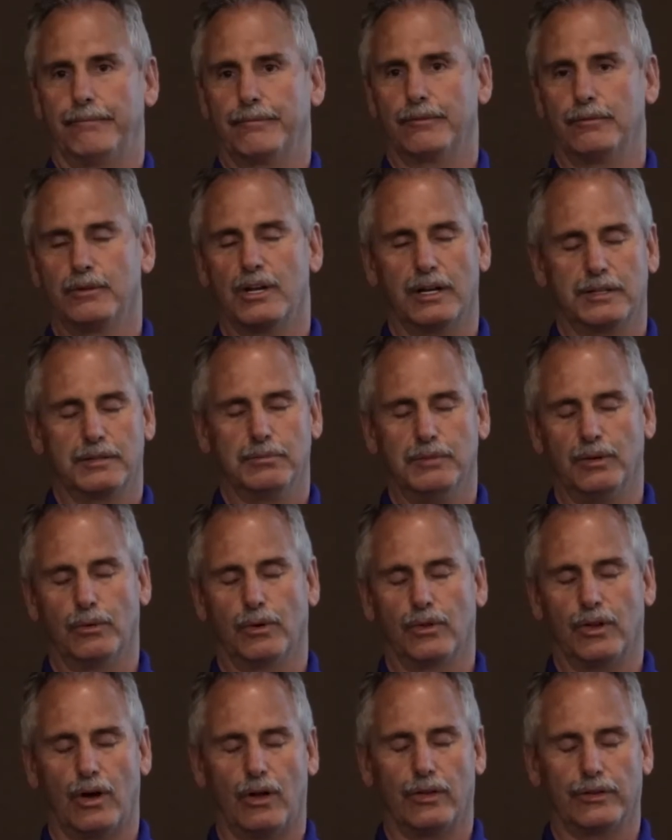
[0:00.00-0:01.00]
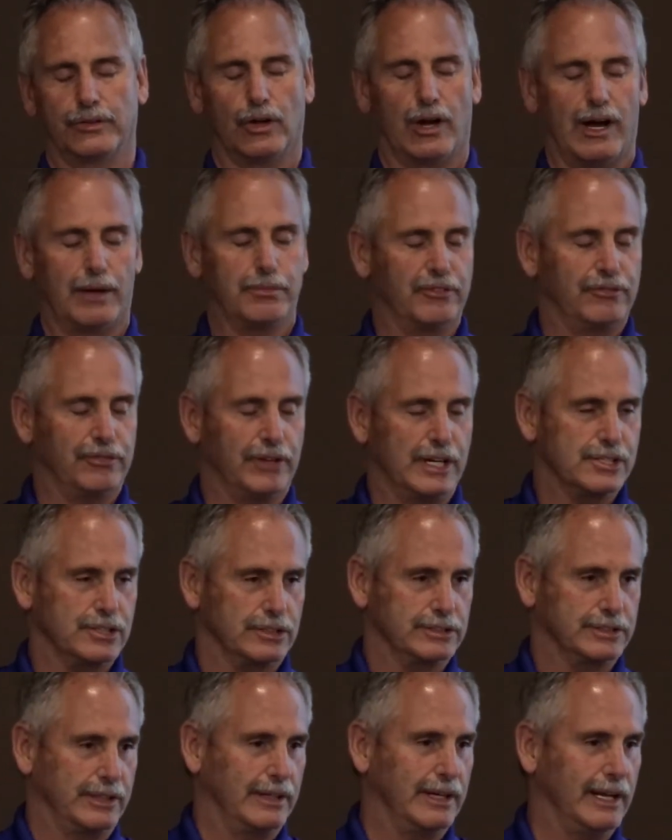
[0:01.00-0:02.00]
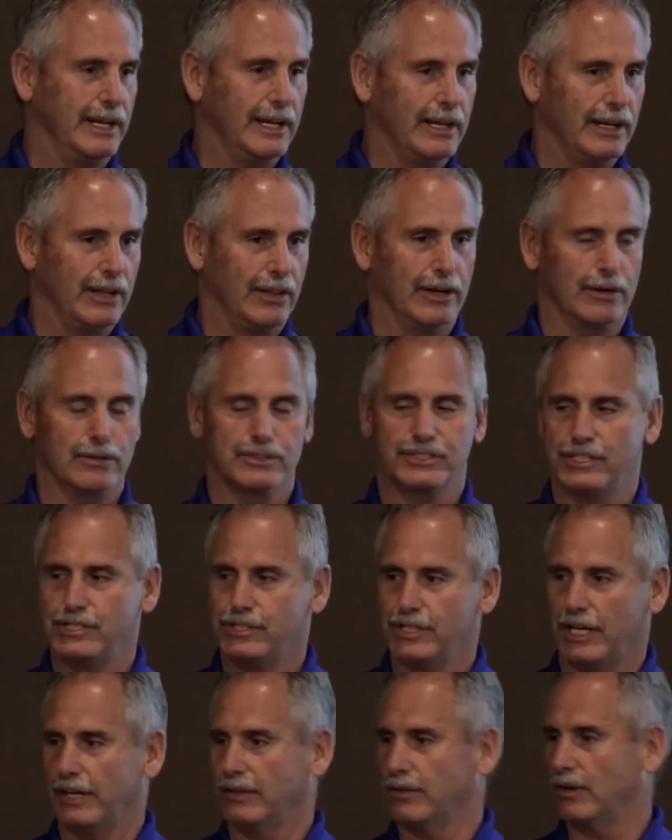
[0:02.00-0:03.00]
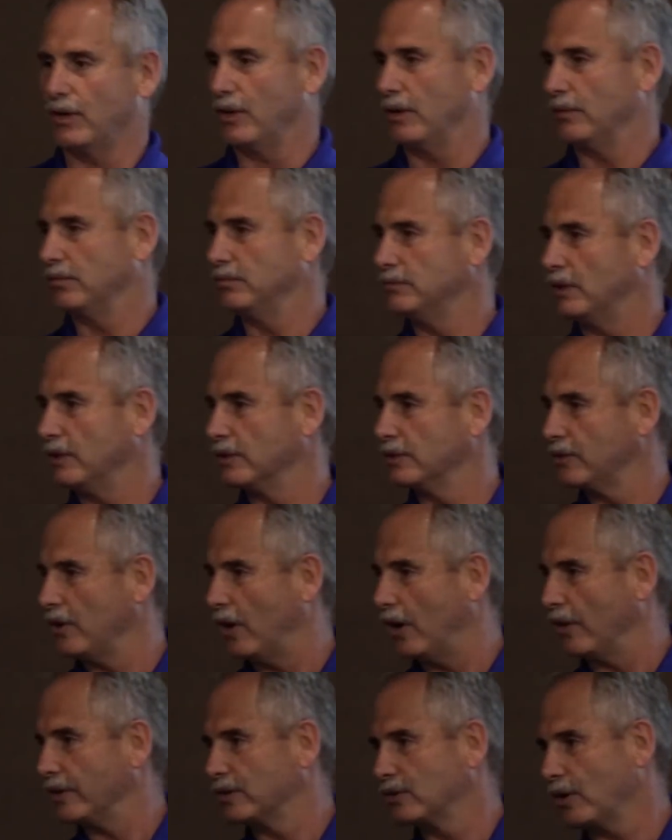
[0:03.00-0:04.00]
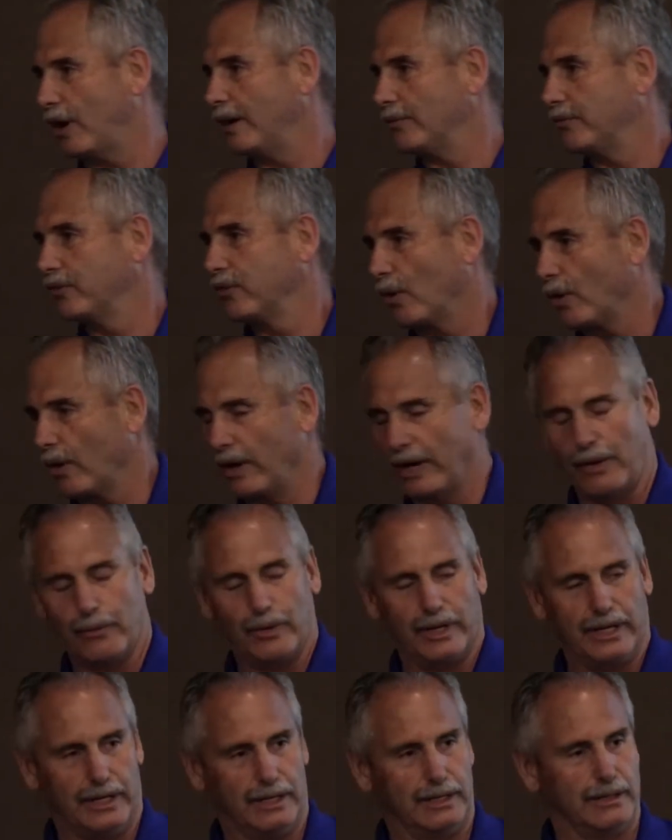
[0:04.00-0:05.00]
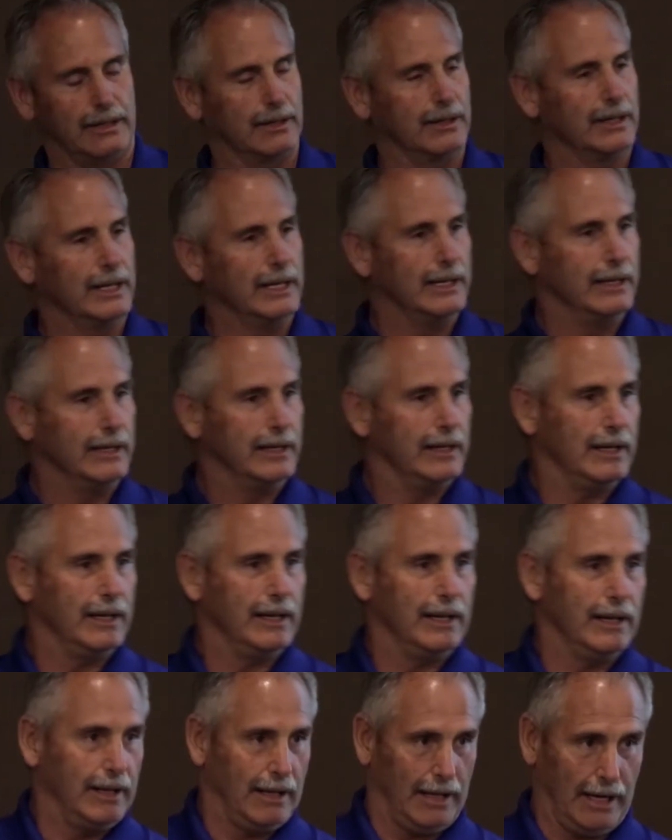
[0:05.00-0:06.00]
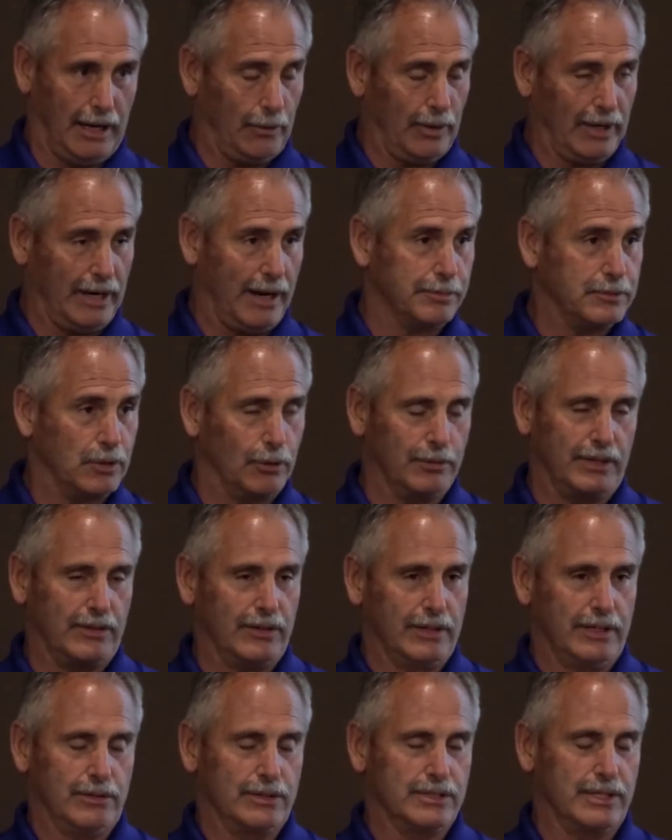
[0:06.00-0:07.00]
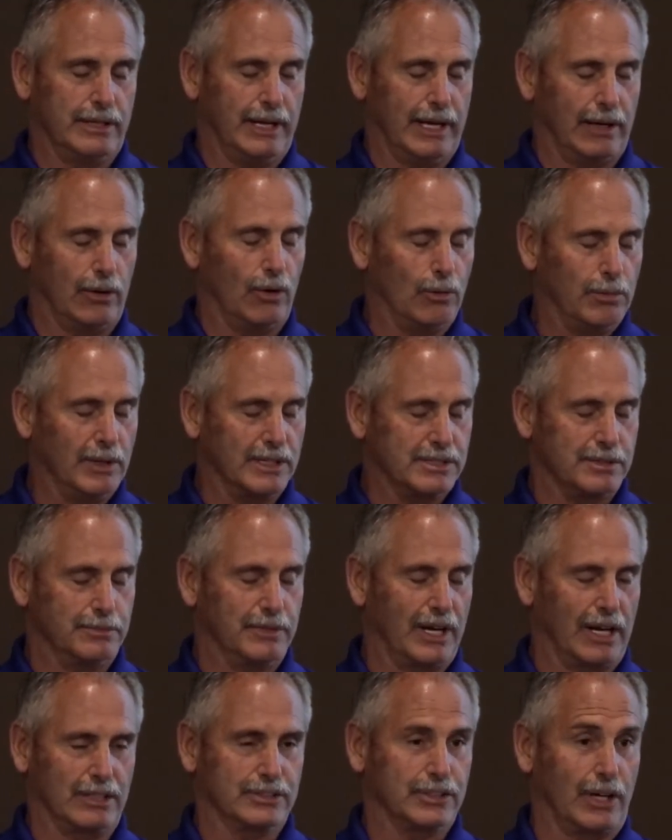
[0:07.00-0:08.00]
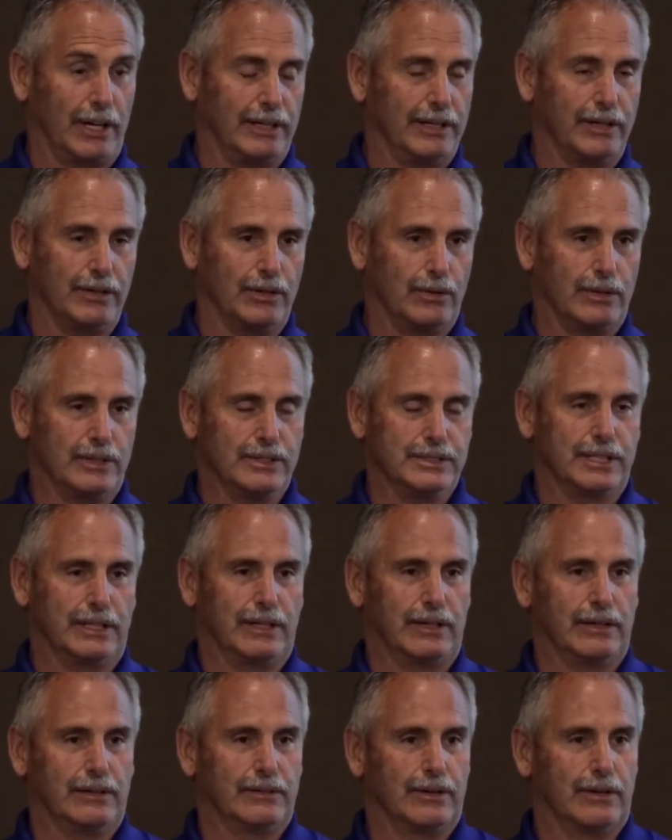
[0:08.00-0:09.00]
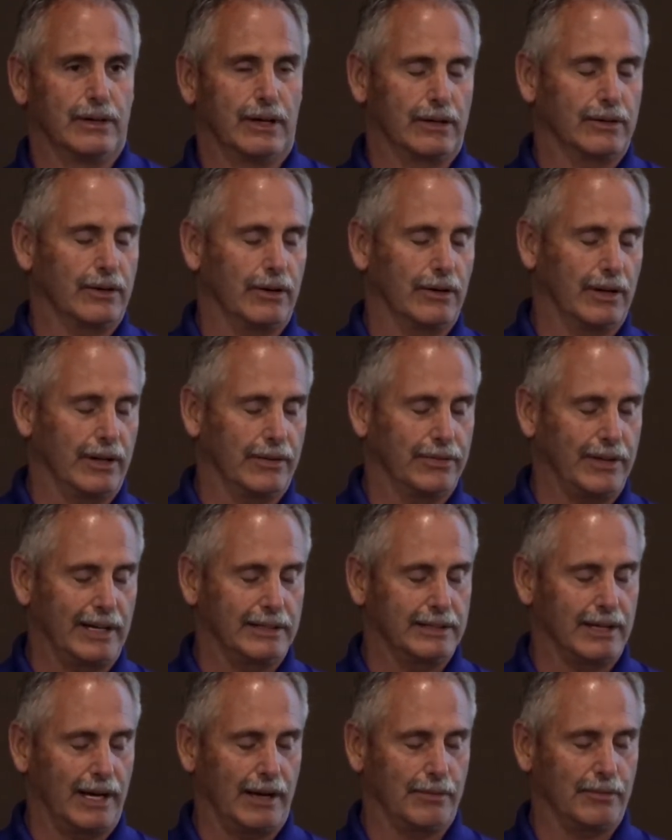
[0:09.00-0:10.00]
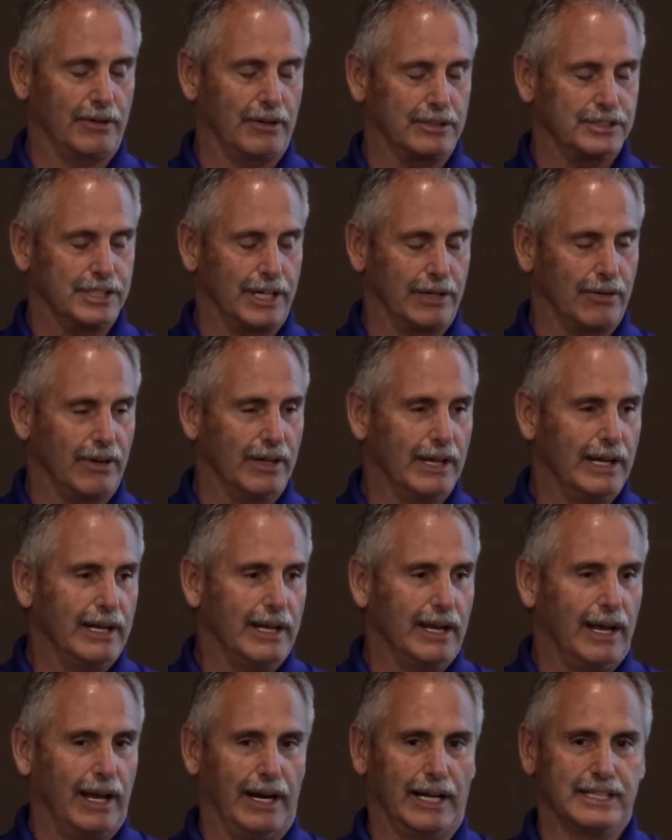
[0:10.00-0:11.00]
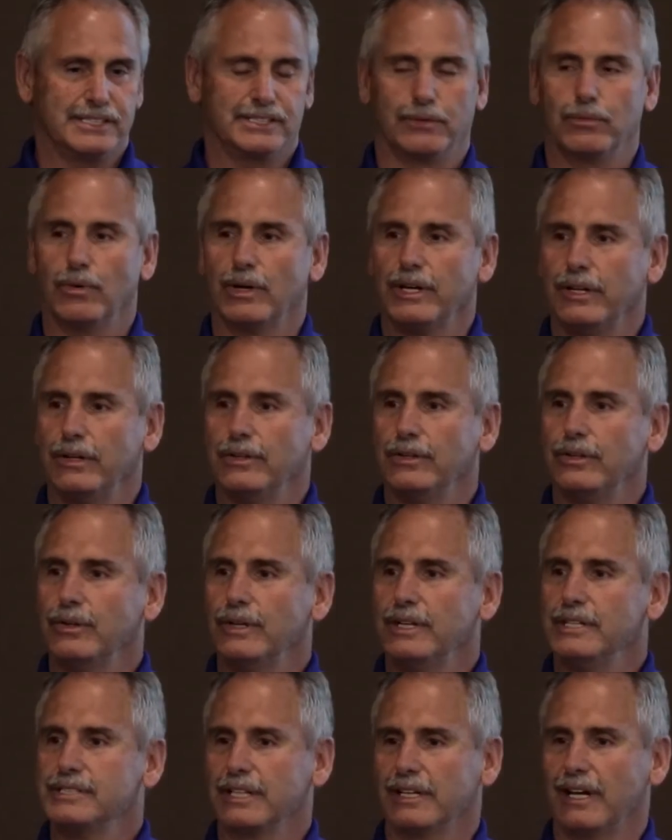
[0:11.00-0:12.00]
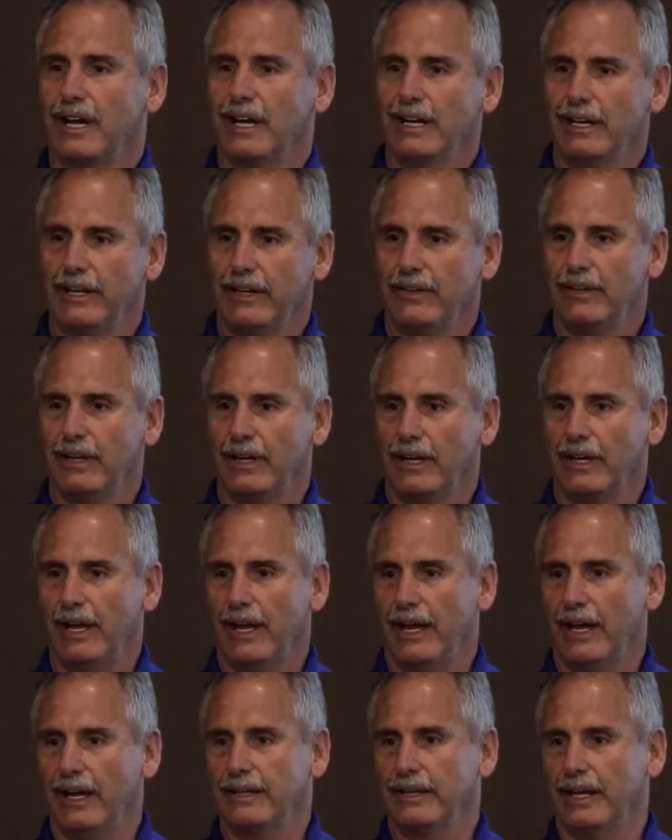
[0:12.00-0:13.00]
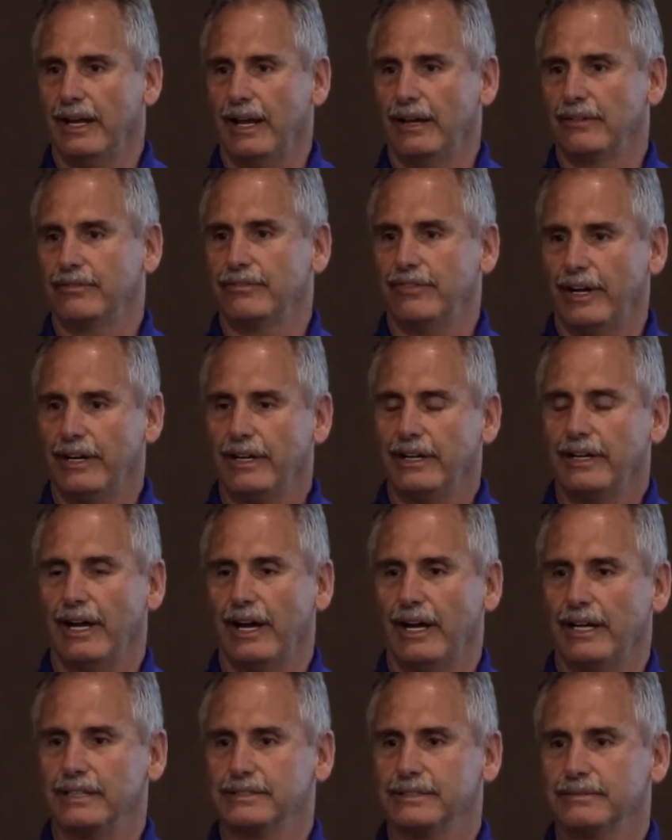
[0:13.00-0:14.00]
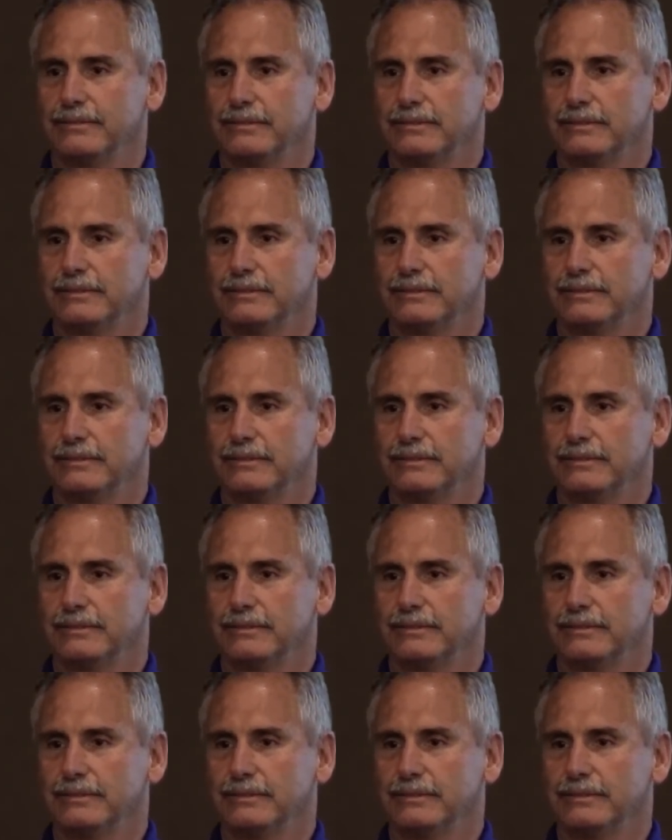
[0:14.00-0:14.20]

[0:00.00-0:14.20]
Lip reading: we got to meet with all the top officials, and there was a general on the top floor, and I went in, and I went up to him, and he had a whole bunch of medals on. He didn't know he was a colonel at that time or a general. And I said, what do you do? And he said, I lead the hand-to-hand fighting guys.